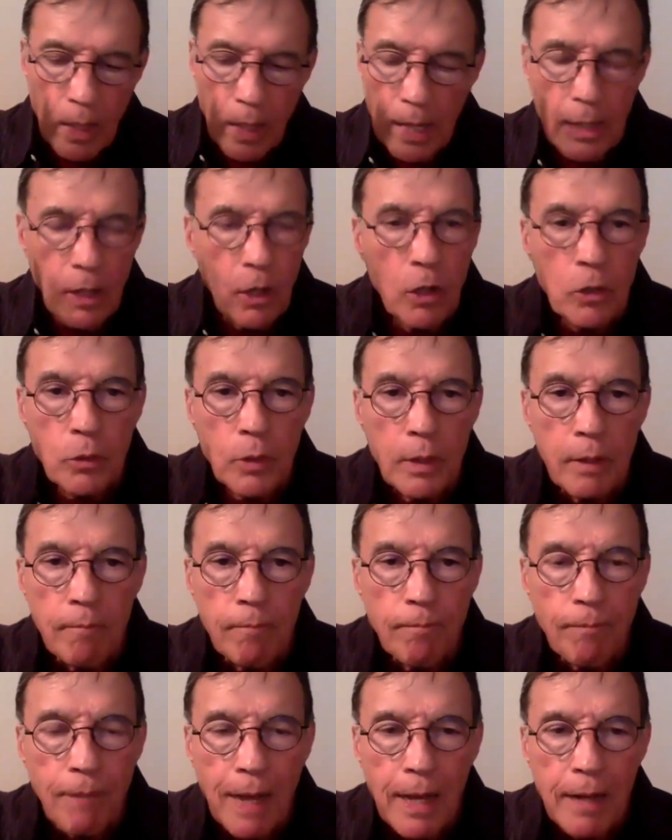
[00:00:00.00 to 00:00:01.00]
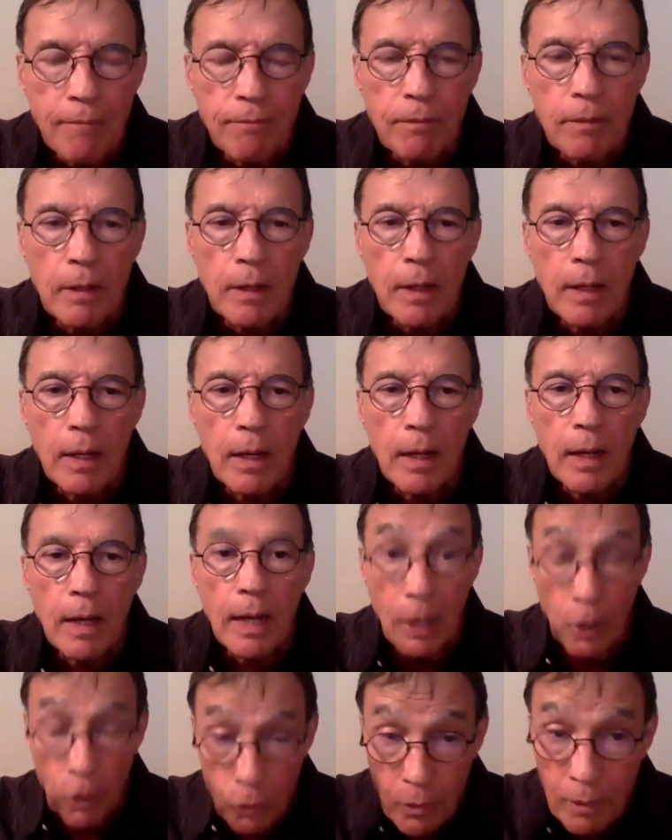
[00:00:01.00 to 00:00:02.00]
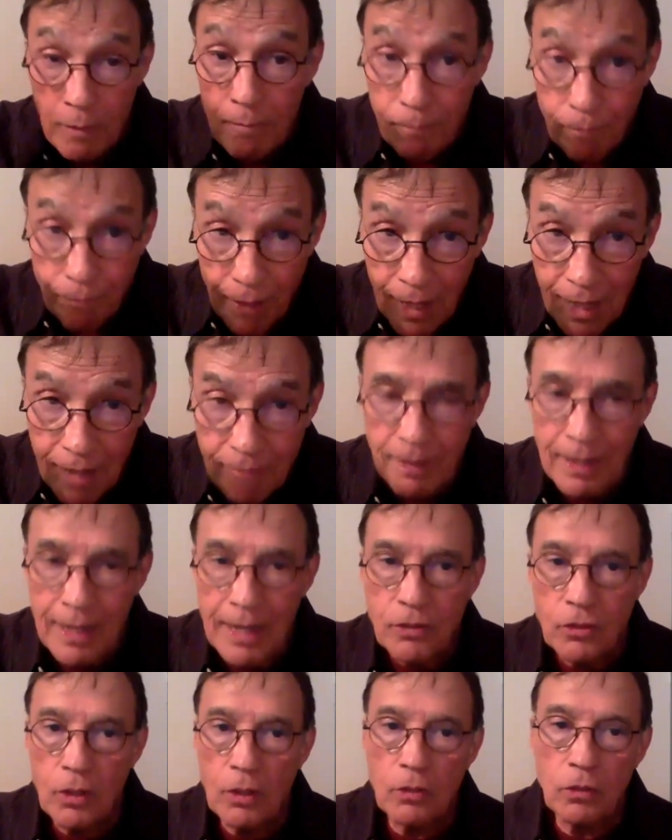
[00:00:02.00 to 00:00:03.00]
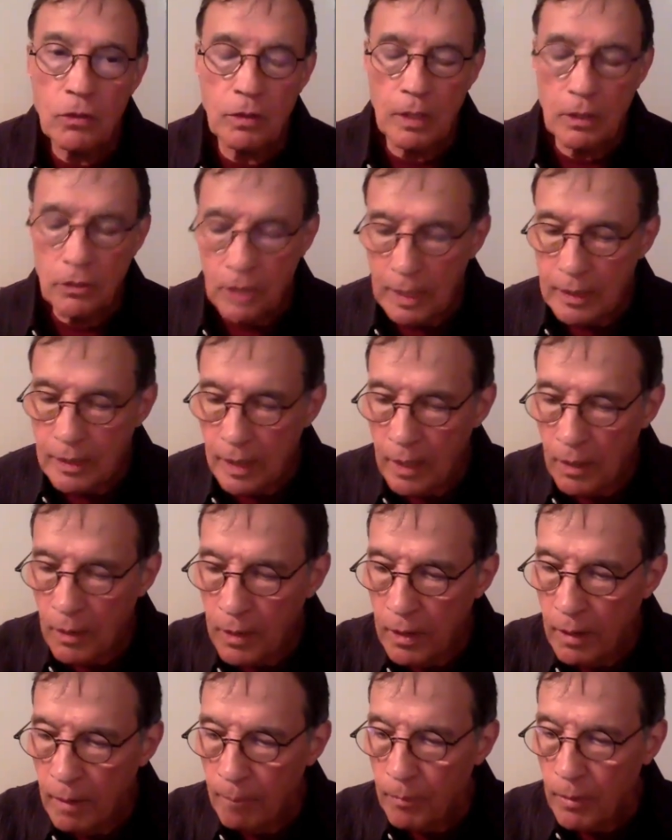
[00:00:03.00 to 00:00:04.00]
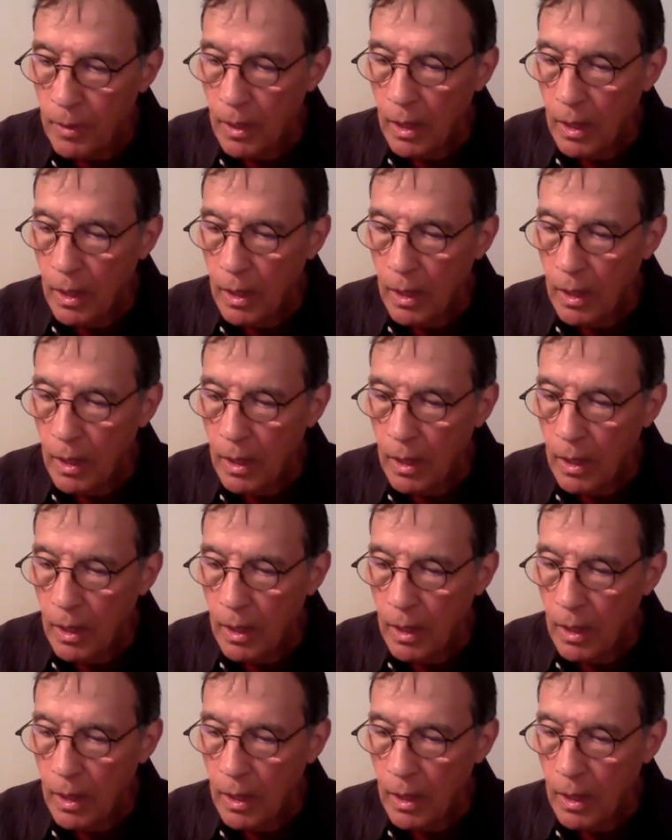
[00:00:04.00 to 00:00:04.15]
At 105, I asked this centenarian,